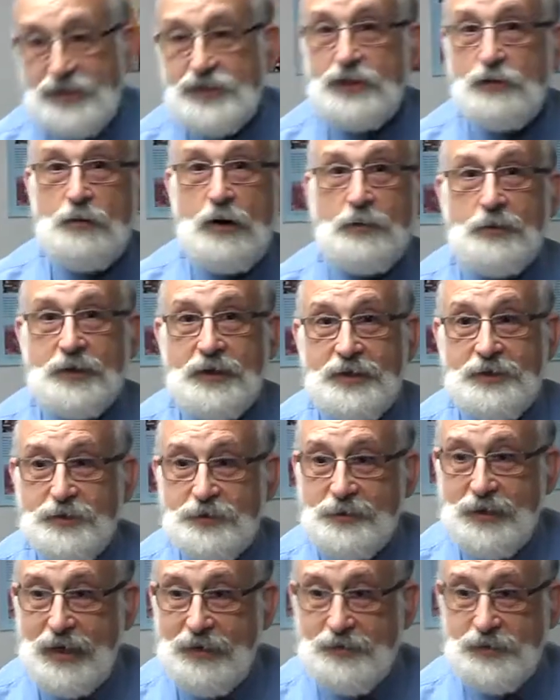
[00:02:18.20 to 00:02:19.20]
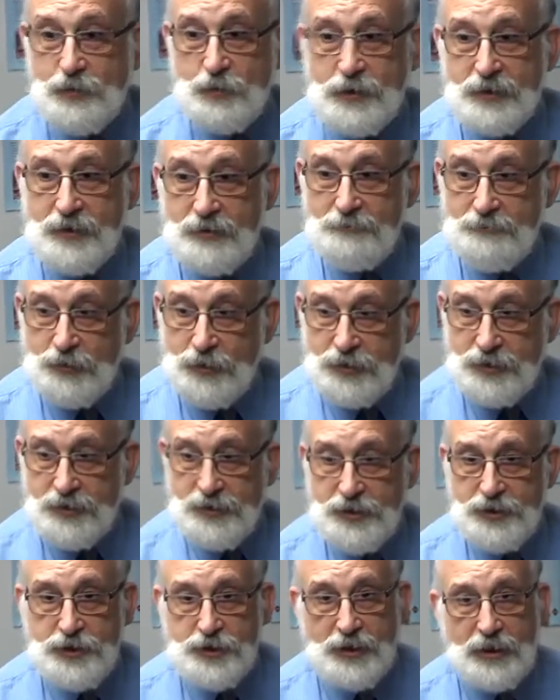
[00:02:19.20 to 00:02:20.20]
so what we're going to do now is we're going to put
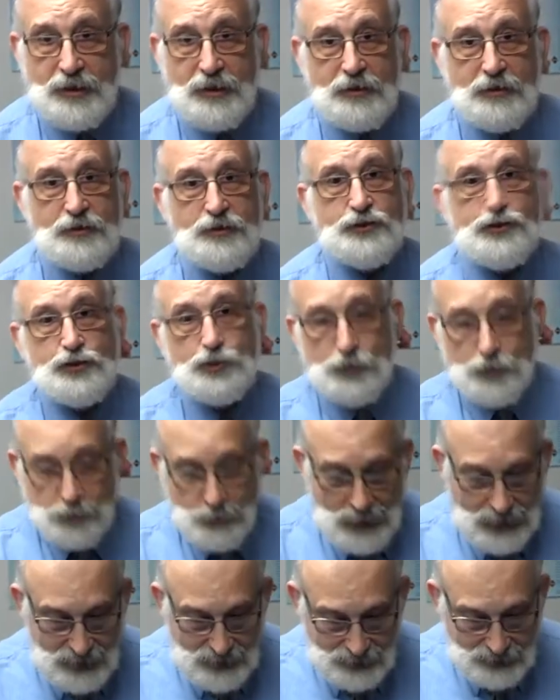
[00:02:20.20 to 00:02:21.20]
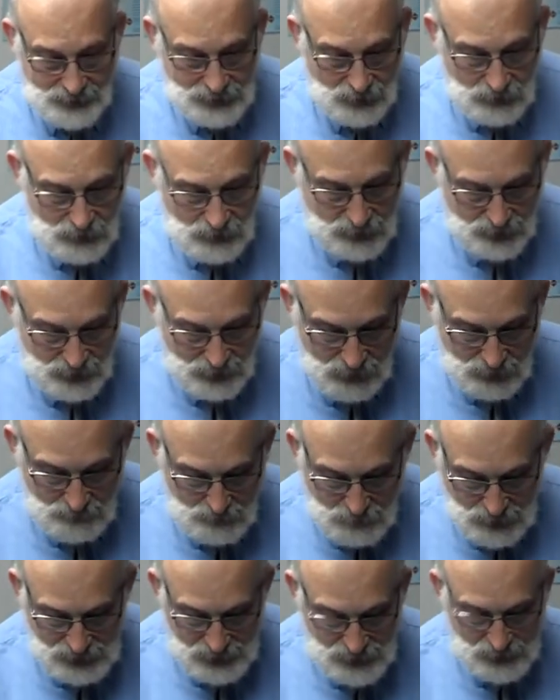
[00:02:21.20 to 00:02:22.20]
the gel directly on a
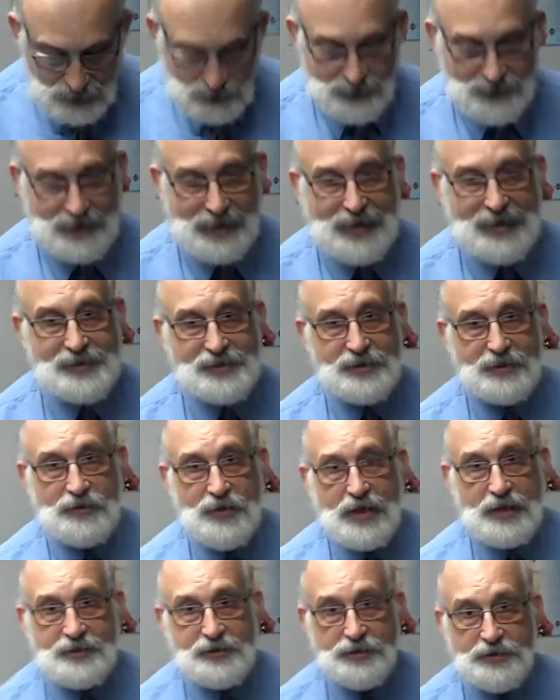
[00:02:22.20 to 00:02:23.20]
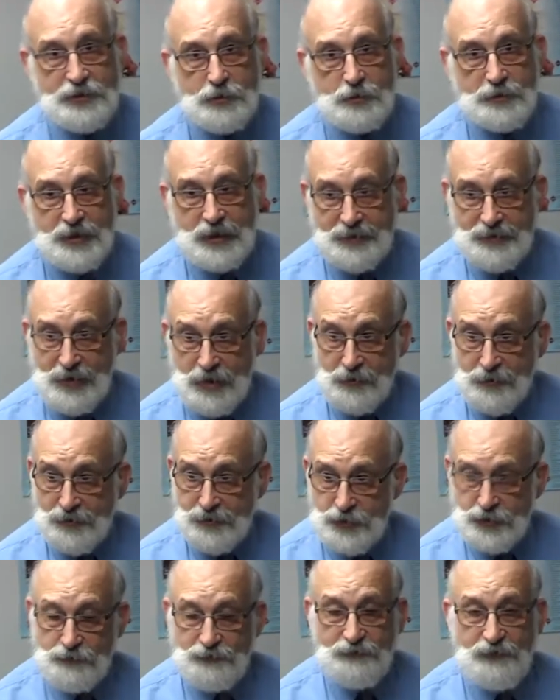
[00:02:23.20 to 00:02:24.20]
muscle that has a lot to do with that. Now,
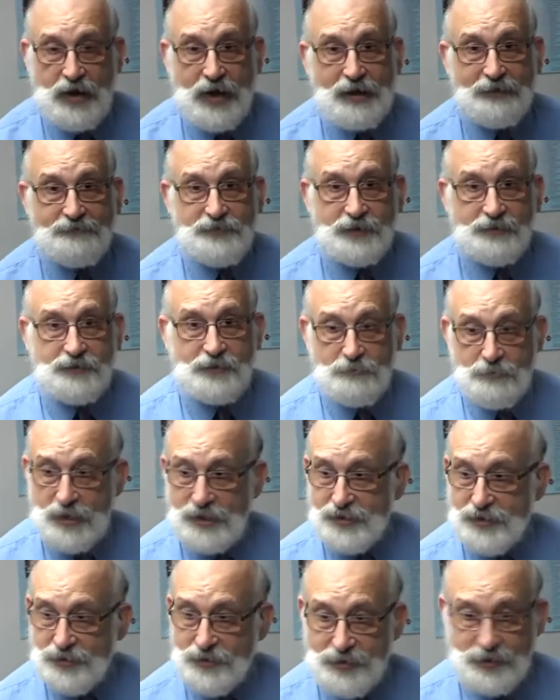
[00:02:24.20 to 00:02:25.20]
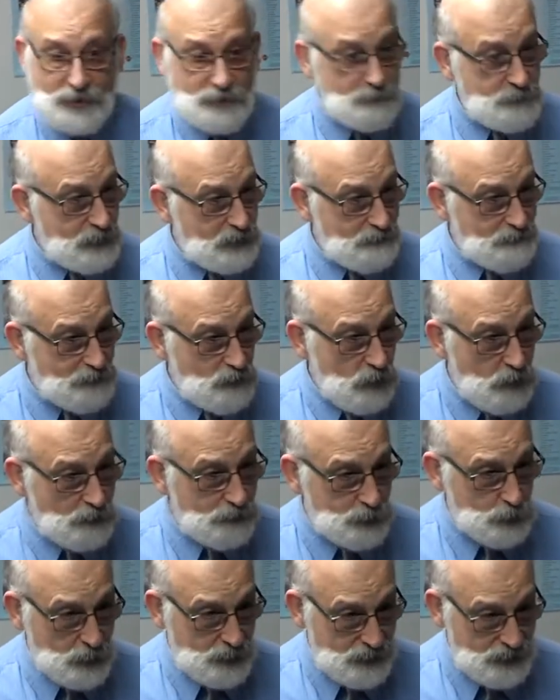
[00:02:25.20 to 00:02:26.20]
there's 5 different muscles that could be
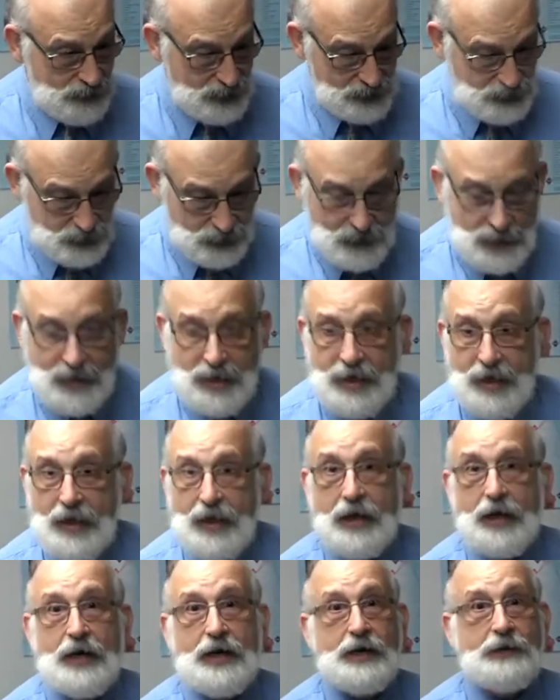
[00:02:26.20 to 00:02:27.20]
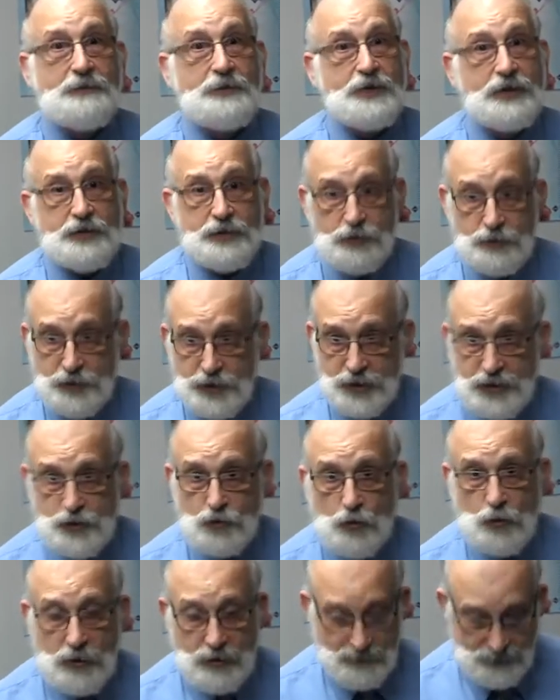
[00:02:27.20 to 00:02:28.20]
involved with this. I'm going to do just
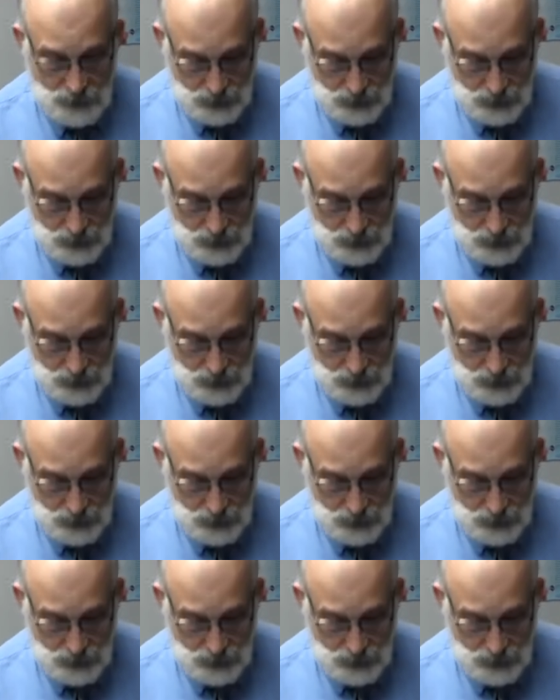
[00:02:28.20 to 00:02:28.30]
one of